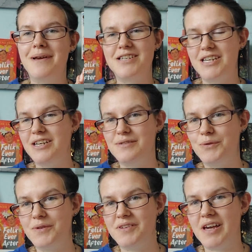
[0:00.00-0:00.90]
she's
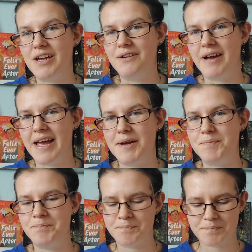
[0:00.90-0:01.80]

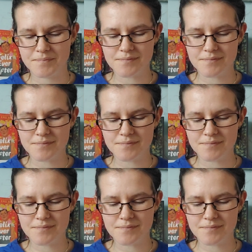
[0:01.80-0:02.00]
also